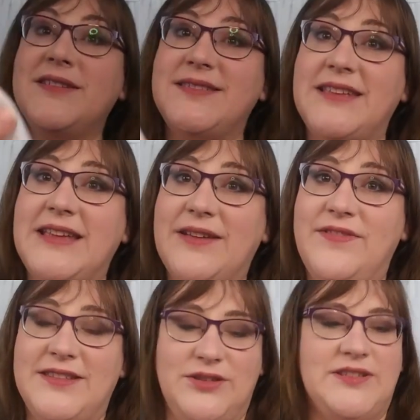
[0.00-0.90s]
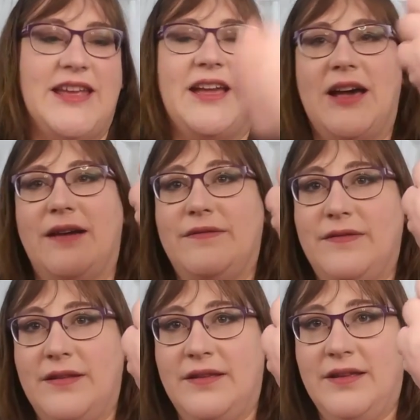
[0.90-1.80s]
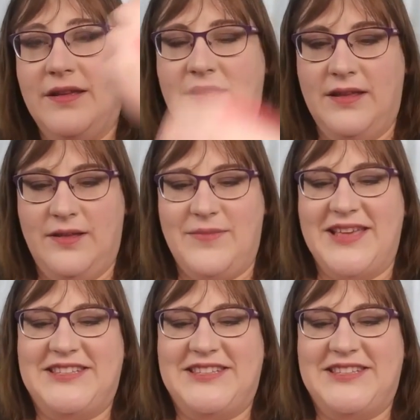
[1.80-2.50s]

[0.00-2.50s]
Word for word: going to see if this will take off my